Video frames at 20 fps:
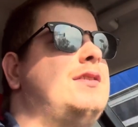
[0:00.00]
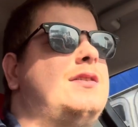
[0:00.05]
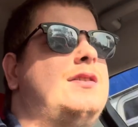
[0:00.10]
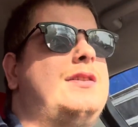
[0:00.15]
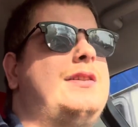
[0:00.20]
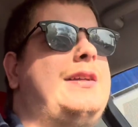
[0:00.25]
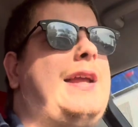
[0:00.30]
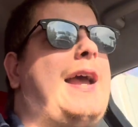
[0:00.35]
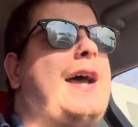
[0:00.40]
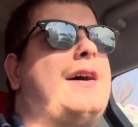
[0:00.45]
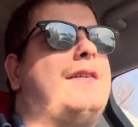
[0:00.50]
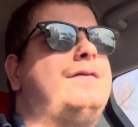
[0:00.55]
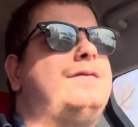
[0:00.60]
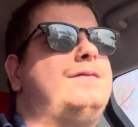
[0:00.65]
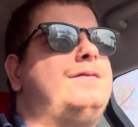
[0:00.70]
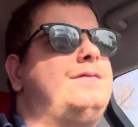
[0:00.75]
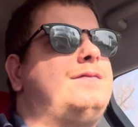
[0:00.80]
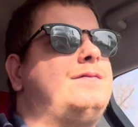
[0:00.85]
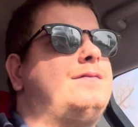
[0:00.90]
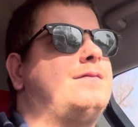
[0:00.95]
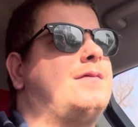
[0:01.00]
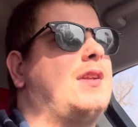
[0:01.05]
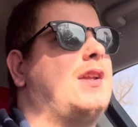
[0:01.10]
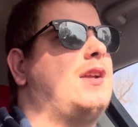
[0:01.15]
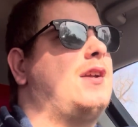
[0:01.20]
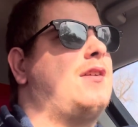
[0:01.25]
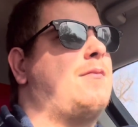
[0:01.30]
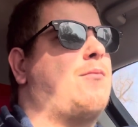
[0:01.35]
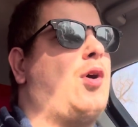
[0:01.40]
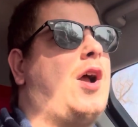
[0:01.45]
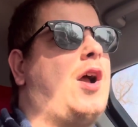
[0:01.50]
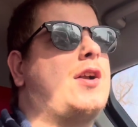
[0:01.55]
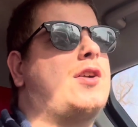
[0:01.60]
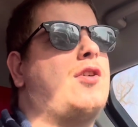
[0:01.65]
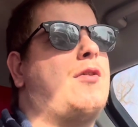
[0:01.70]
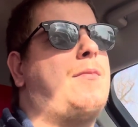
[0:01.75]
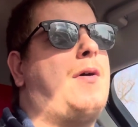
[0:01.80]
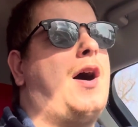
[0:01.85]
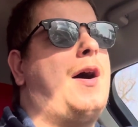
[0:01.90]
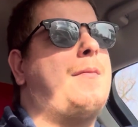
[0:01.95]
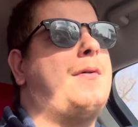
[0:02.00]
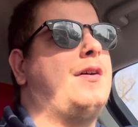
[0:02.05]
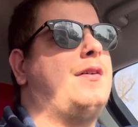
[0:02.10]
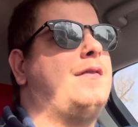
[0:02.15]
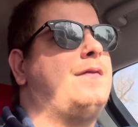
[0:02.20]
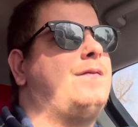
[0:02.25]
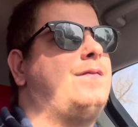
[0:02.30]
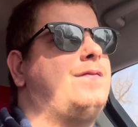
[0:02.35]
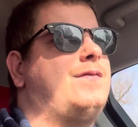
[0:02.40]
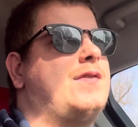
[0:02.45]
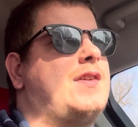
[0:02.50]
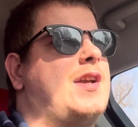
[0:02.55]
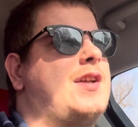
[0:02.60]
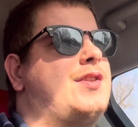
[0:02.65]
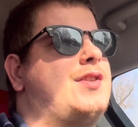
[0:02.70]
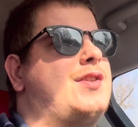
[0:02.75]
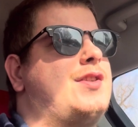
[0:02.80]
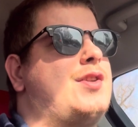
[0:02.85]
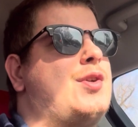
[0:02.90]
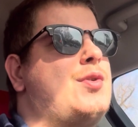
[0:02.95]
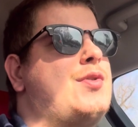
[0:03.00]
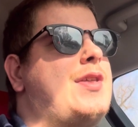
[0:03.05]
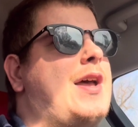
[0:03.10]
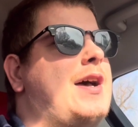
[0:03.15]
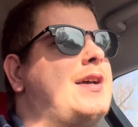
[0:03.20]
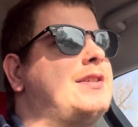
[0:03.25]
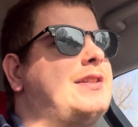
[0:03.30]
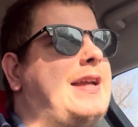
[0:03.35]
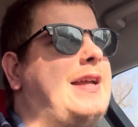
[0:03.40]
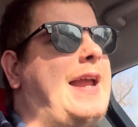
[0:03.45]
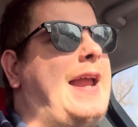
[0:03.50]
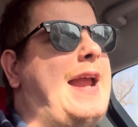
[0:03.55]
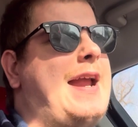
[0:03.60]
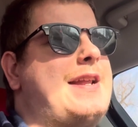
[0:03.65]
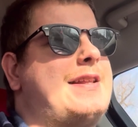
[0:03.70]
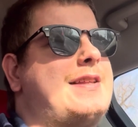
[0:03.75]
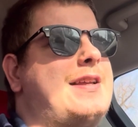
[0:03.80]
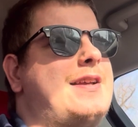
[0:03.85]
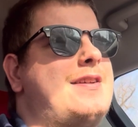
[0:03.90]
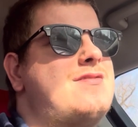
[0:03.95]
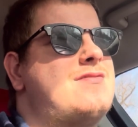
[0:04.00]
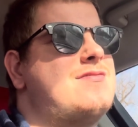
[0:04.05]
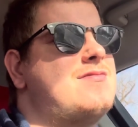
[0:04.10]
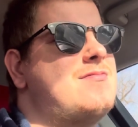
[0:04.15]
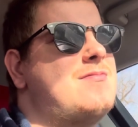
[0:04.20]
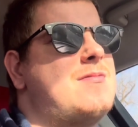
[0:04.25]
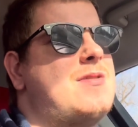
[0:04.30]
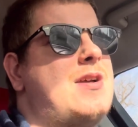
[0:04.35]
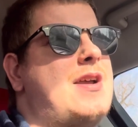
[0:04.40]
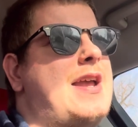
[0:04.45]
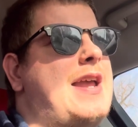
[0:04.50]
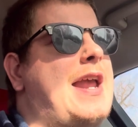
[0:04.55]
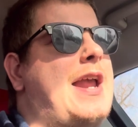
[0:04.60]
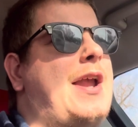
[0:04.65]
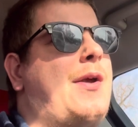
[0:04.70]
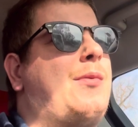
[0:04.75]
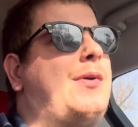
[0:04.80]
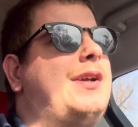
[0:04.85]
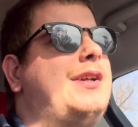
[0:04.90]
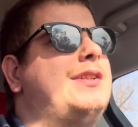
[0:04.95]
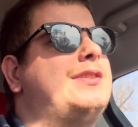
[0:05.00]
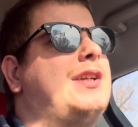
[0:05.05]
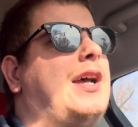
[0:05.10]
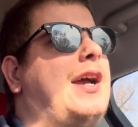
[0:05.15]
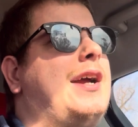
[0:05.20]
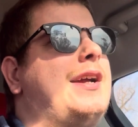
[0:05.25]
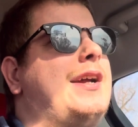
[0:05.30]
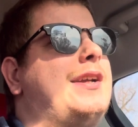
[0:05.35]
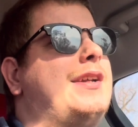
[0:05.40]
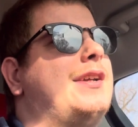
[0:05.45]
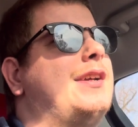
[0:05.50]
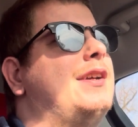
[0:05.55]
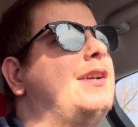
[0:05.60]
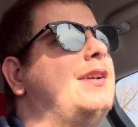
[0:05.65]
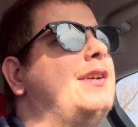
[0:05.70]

Yeah, Barack Obama in 2008, he resigned